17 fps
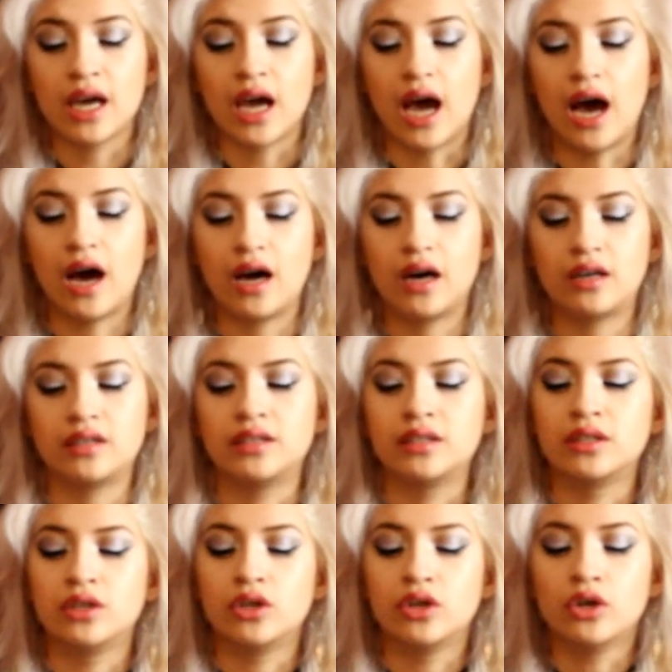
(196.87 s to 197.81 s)

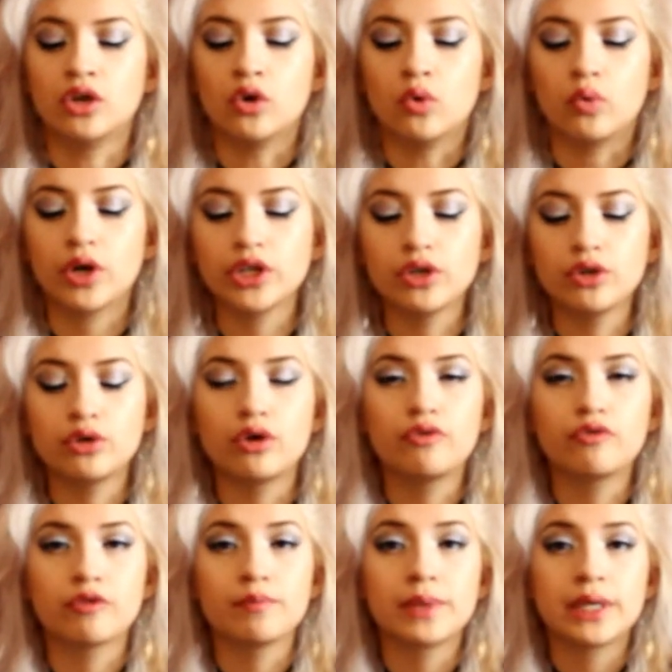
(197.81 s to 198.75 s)
Where you go
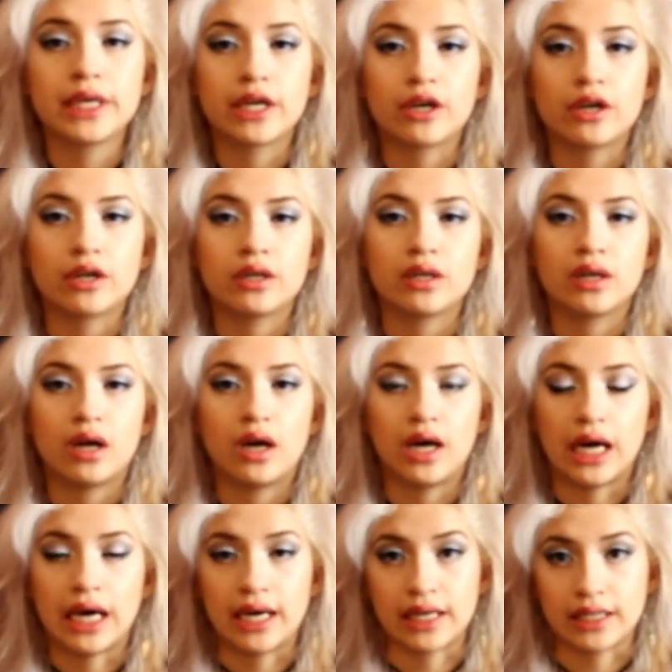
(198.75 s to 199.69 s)
from here,
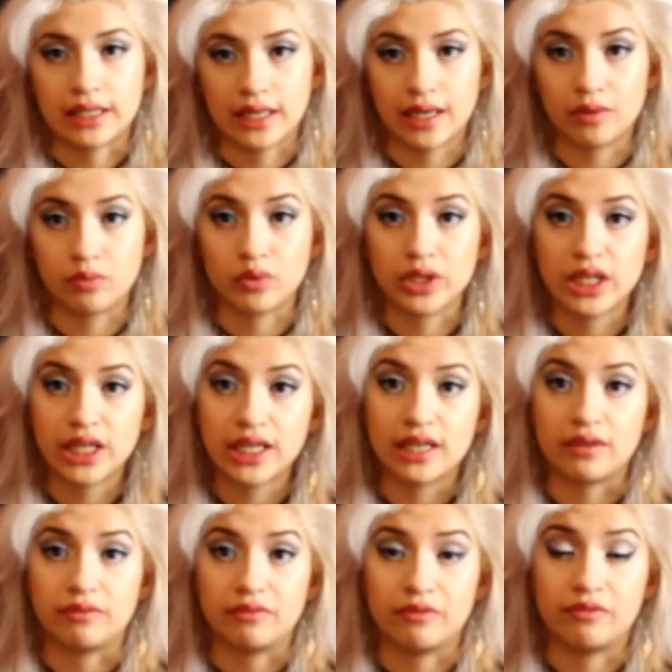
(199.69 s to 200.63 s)
it
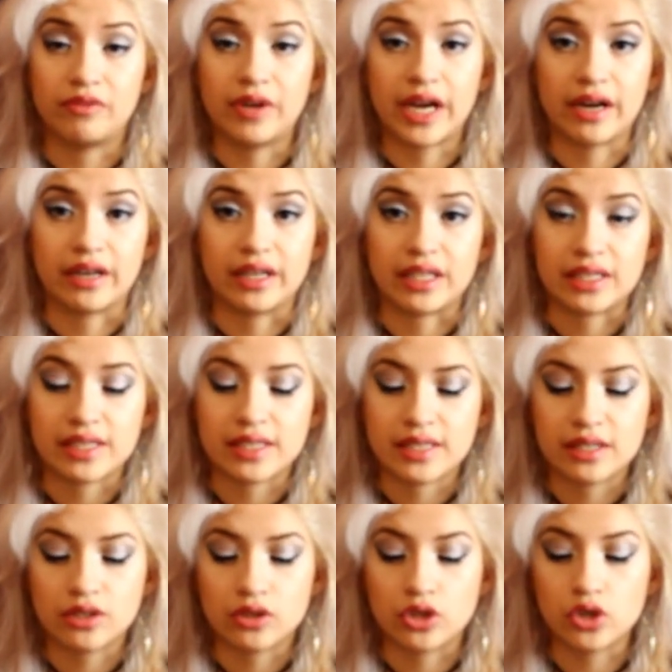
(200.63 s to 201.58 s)
really
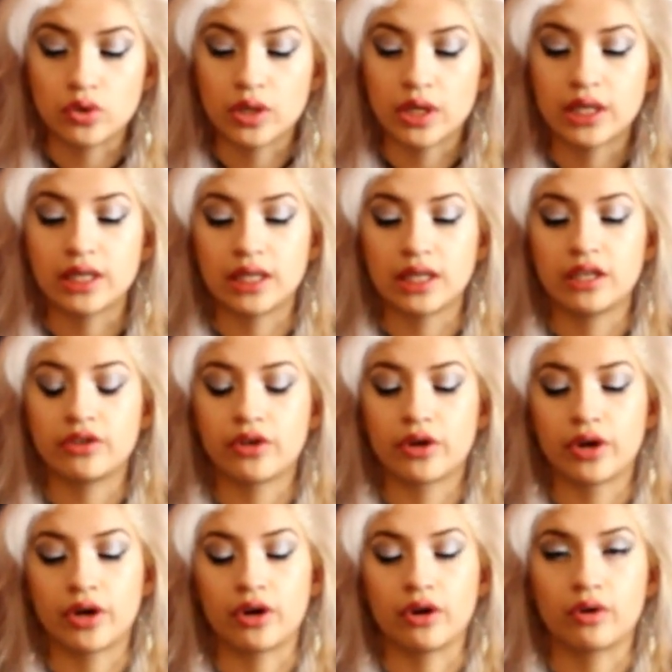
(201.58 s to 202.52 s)
varies. You can
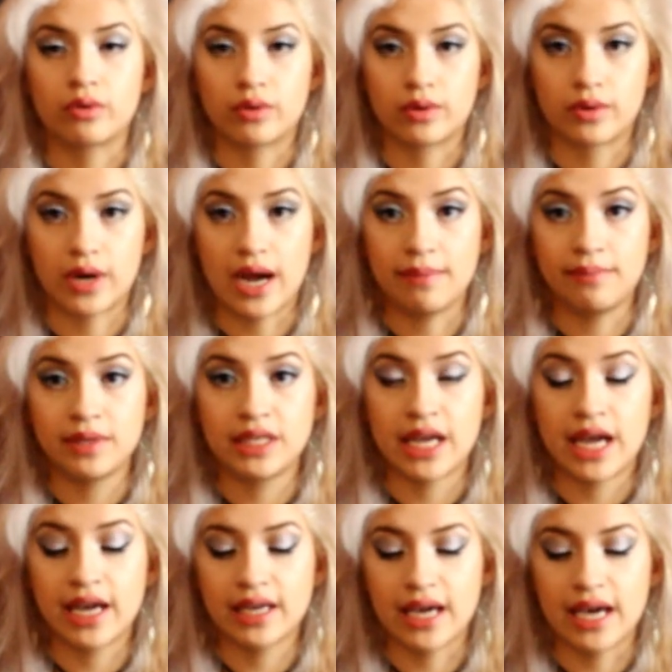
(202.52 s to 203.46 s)
either grab the
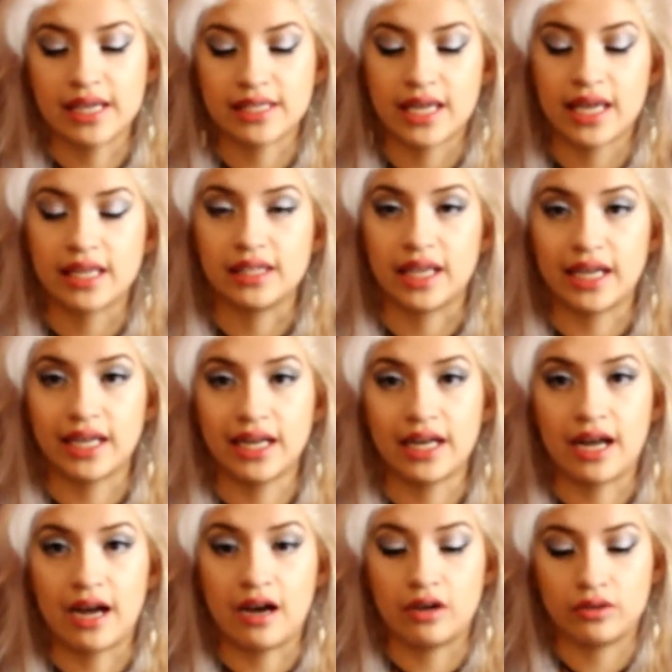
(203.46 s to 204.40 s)
deck as they had laid it
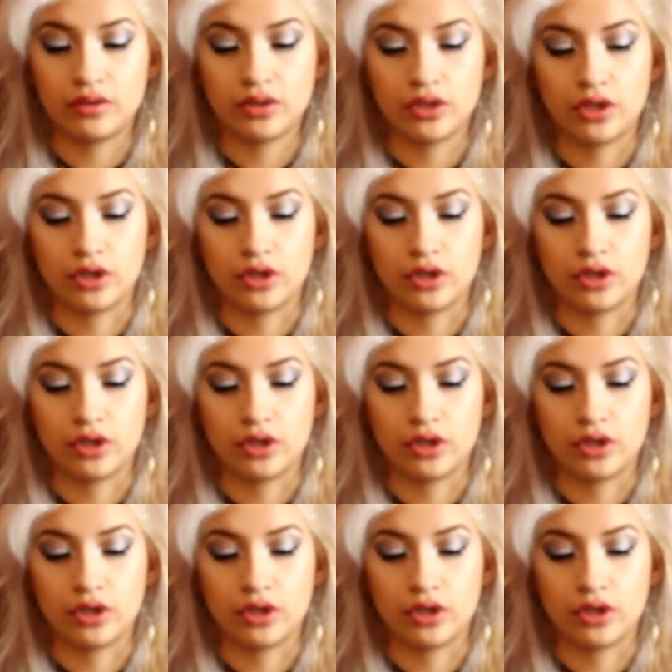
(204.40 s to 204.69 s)
out,